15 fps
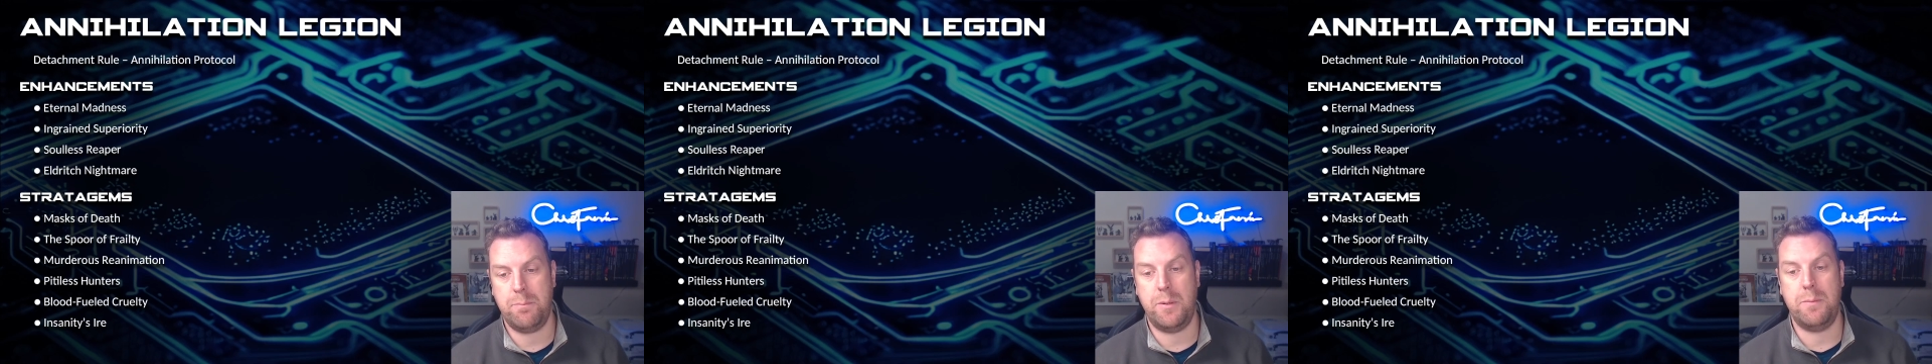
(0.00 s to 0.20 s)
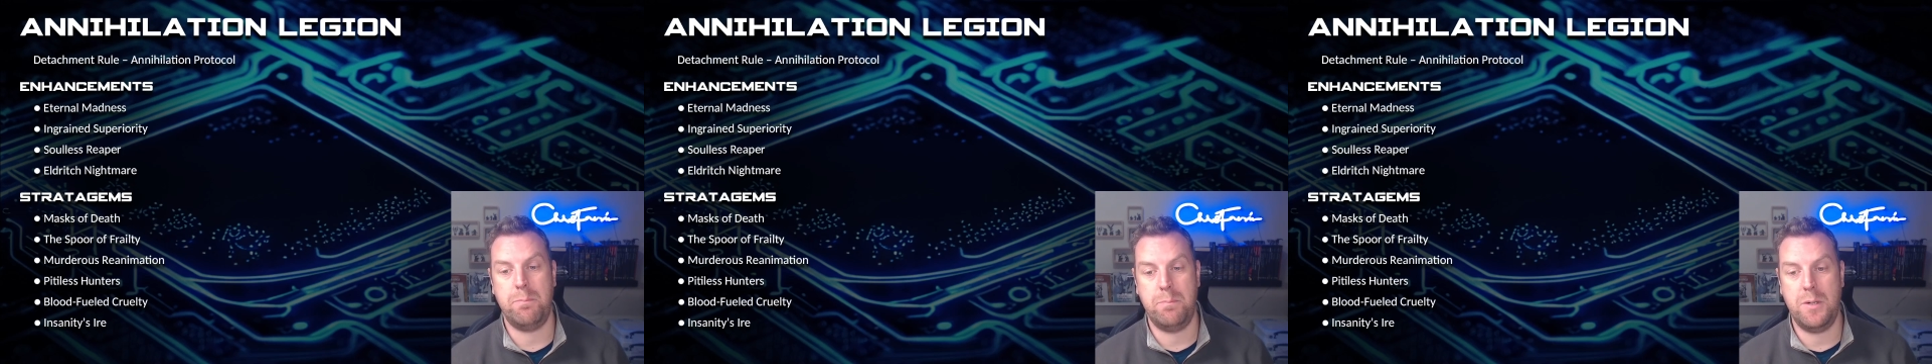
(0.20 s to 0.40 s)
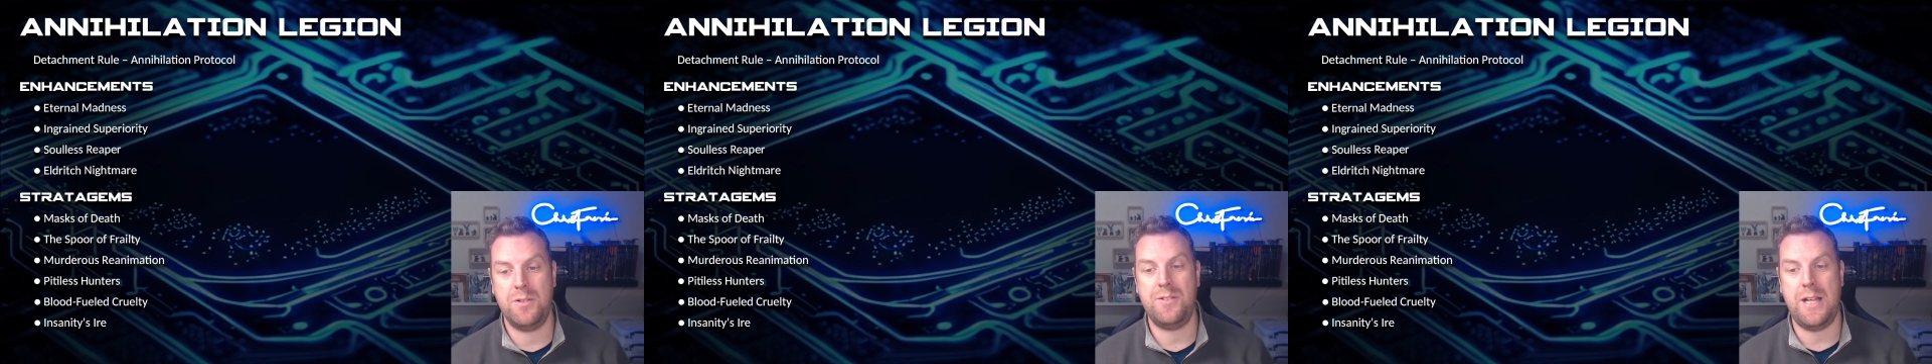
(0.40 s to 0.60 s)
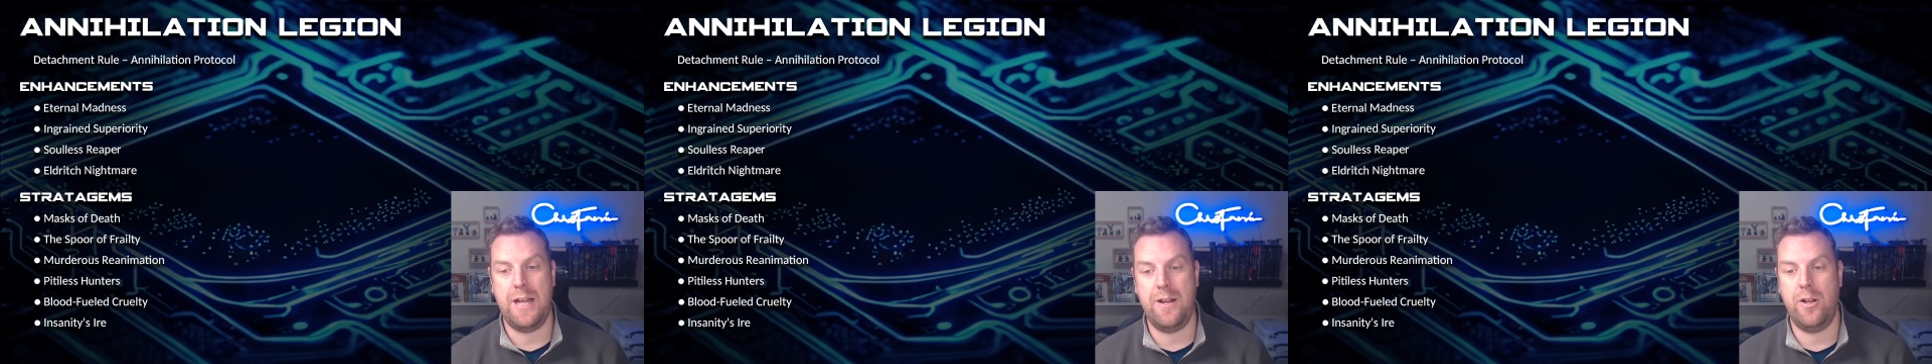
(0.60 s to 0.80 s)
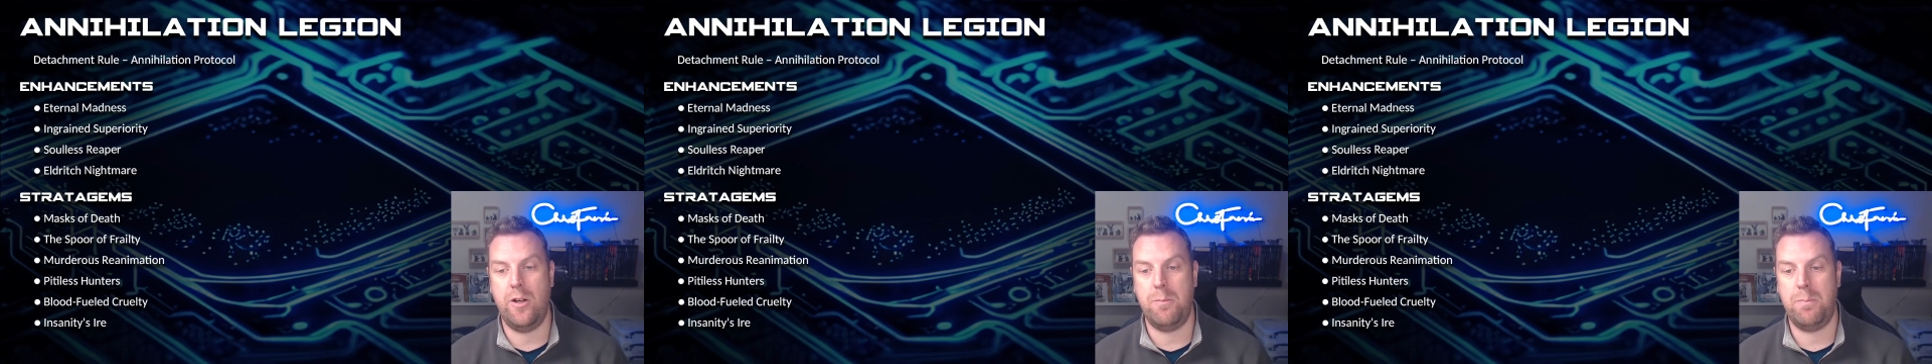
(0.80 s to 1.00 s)
must
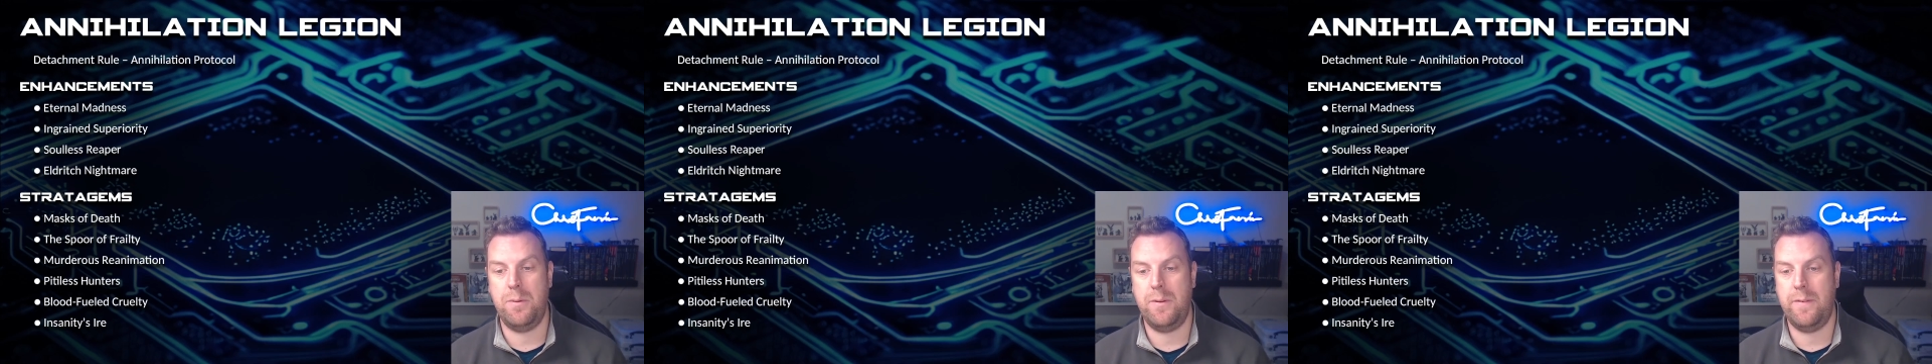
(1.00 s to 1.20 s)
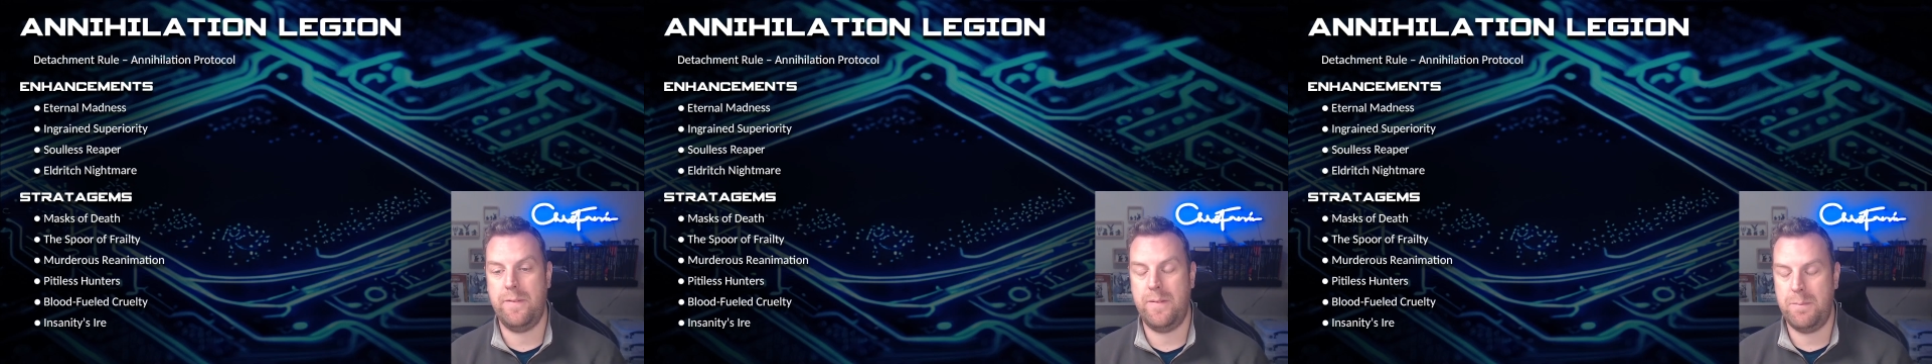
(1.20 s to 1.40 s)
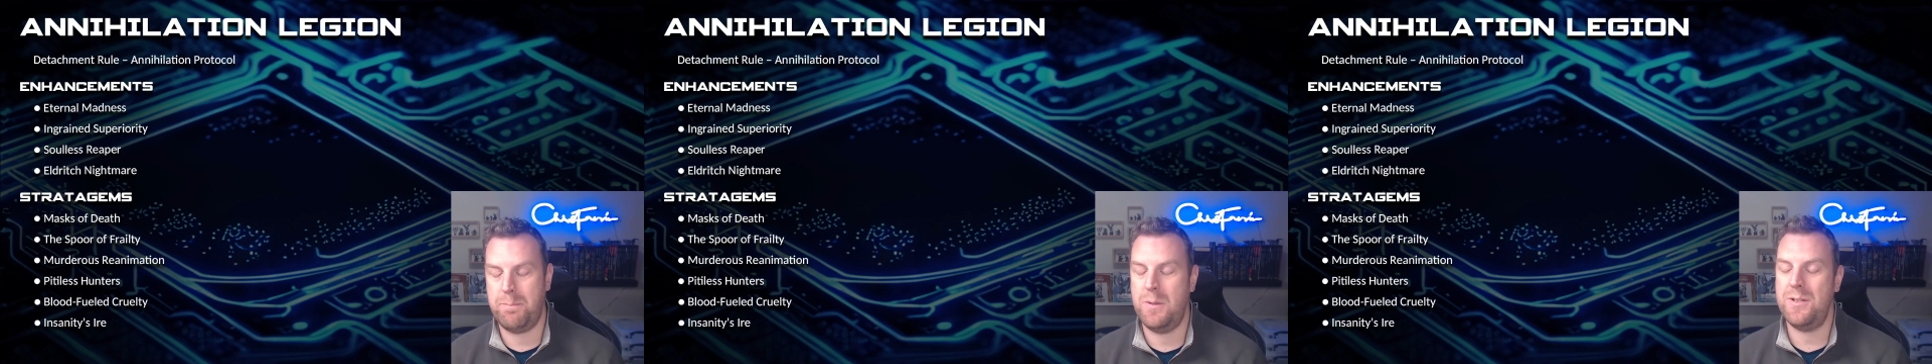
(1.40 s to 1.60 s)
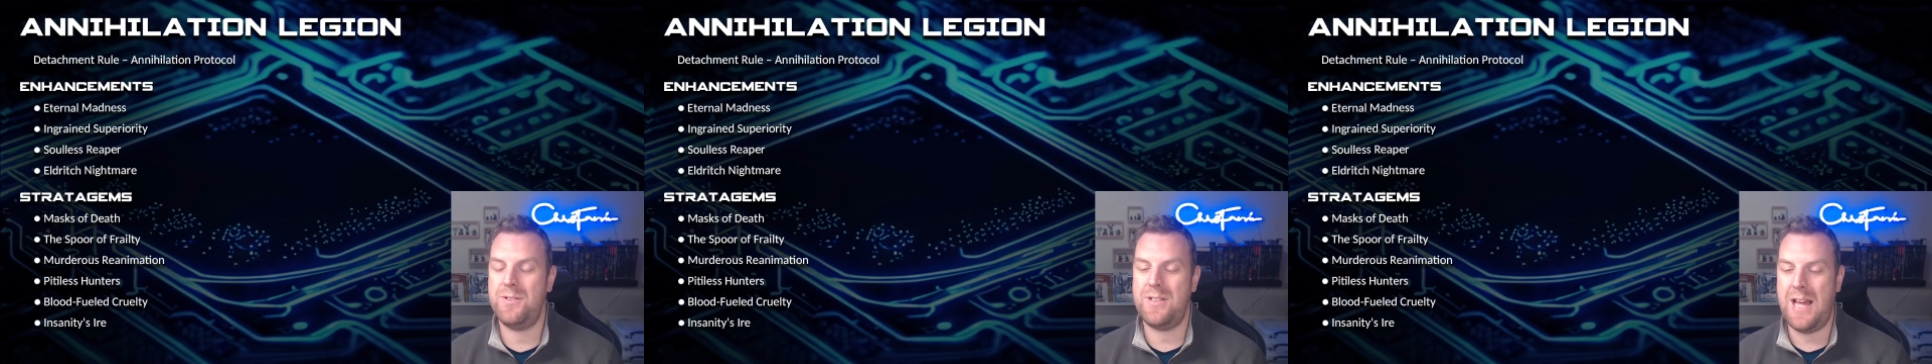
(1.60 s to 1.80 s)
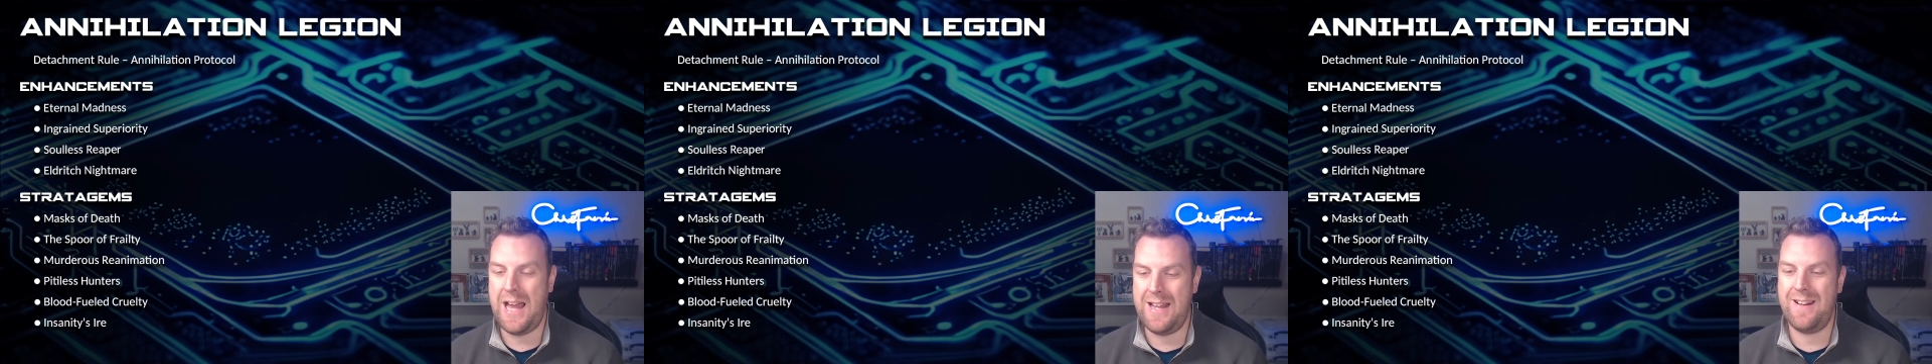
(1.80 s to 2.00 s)
end
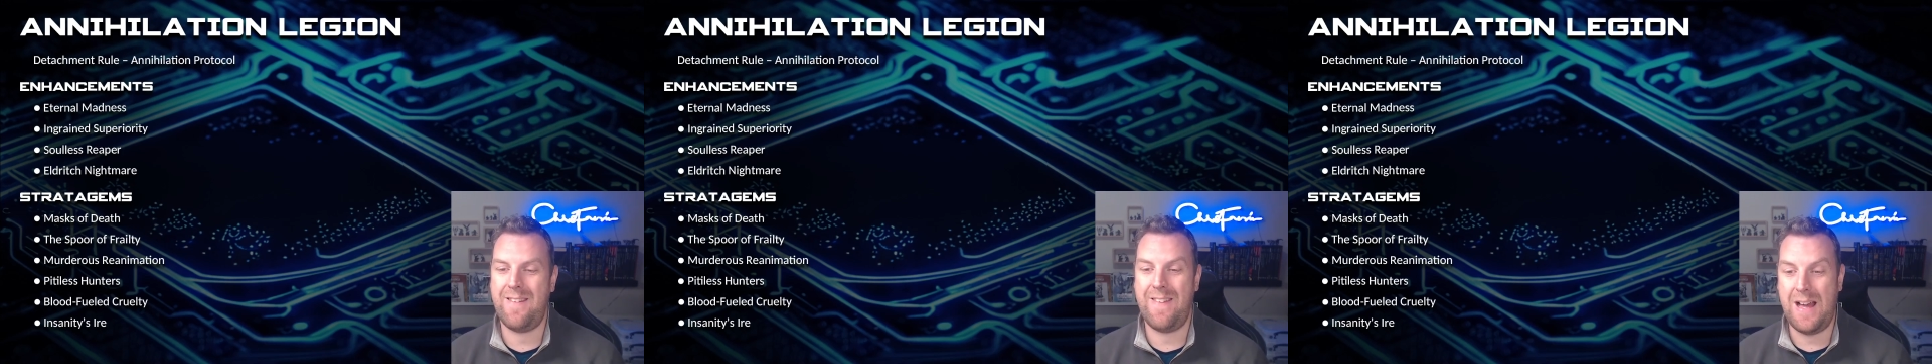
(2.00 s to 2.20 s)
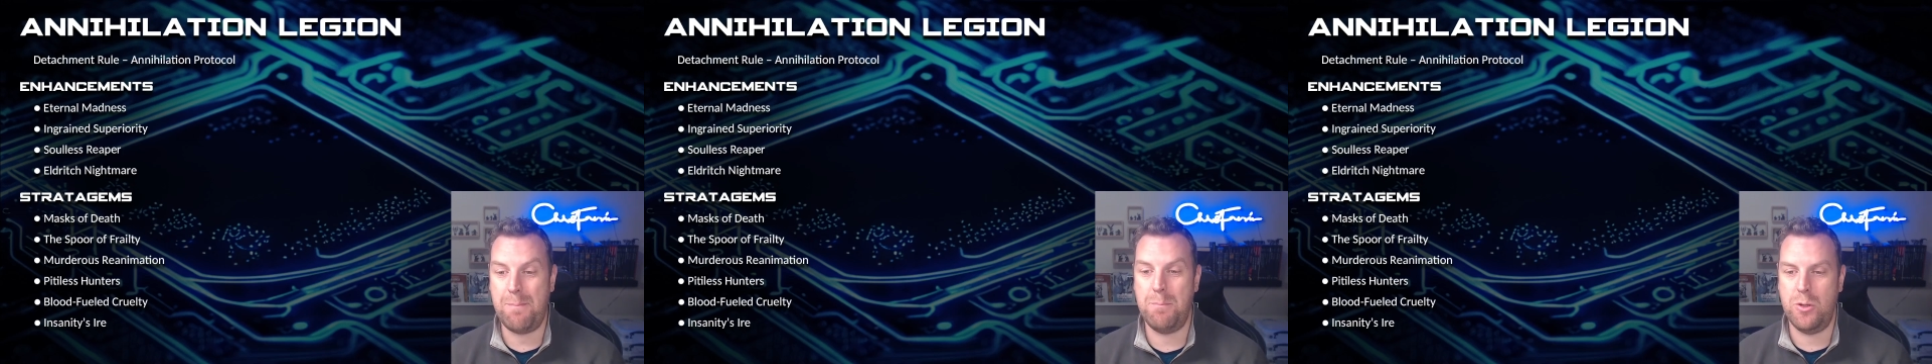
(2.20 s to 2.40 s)
that